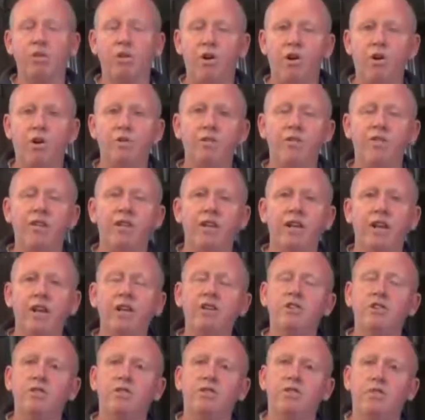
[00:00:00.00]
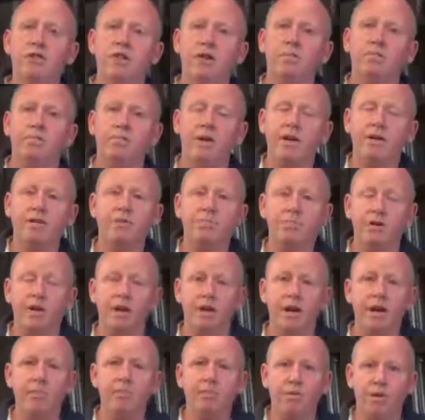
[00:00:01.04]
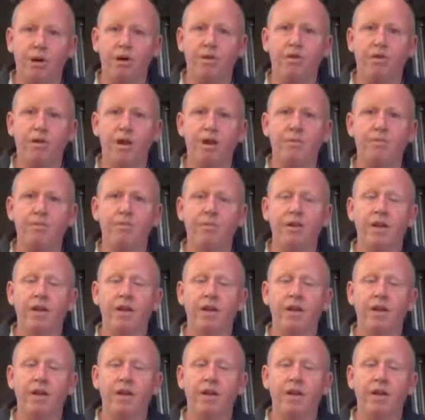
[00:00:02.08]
will often lead you to your best PM program.